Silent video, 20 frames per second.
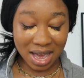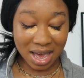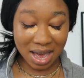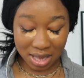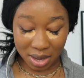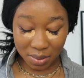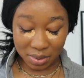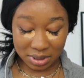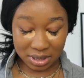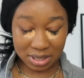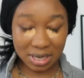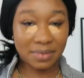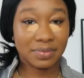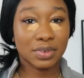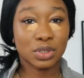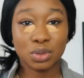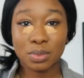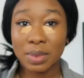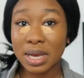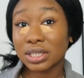And that was in like
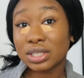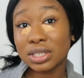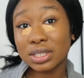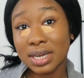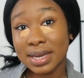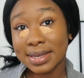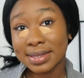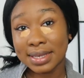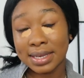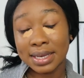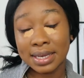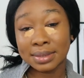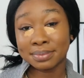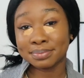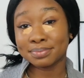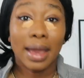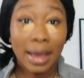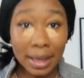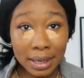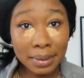visual
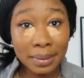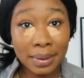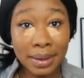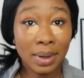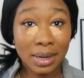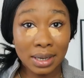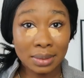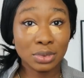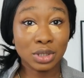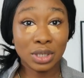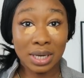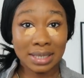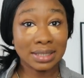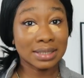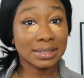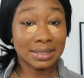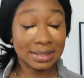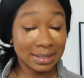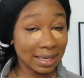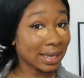merchandising. Anyway, what I'm trying
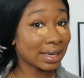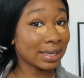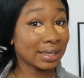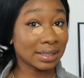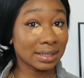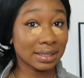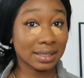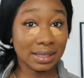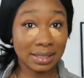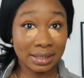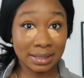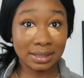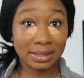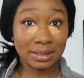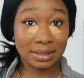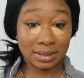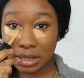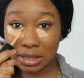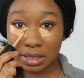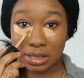to say
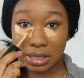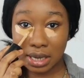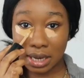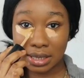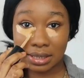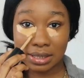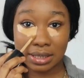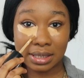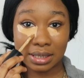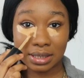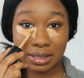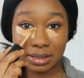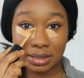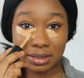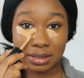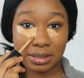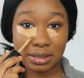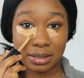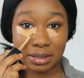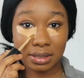is I decided
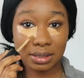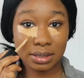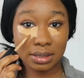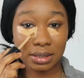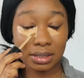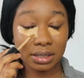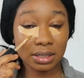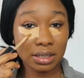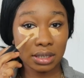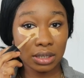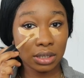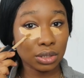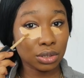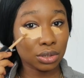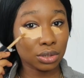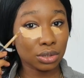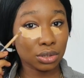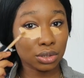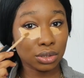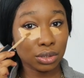
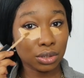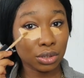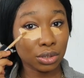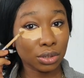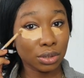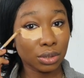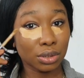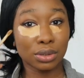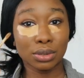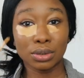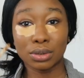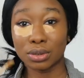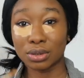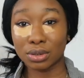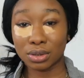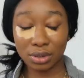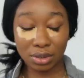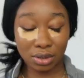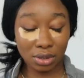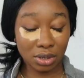to
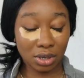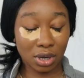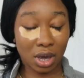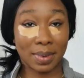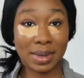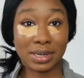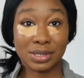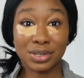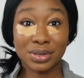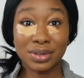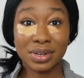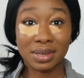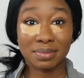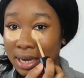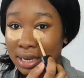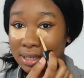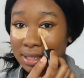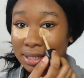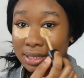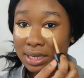go back to uni.
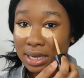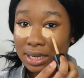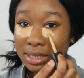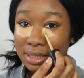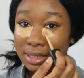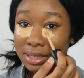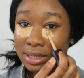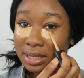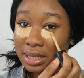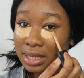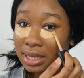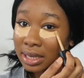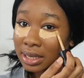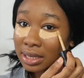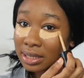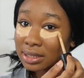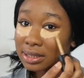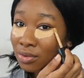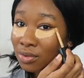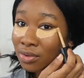I decided
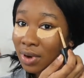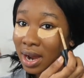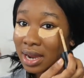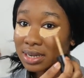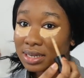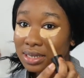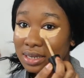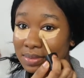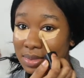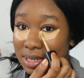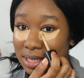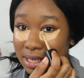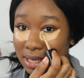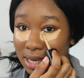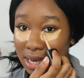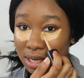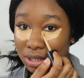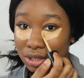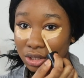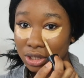this
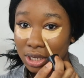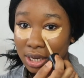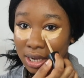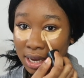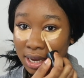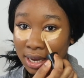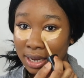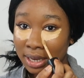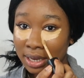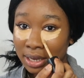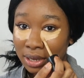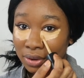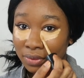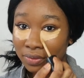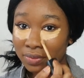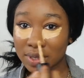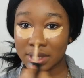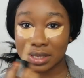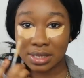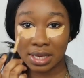randomly in July
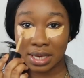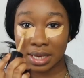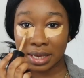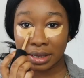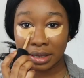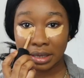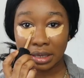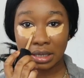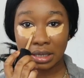of this year.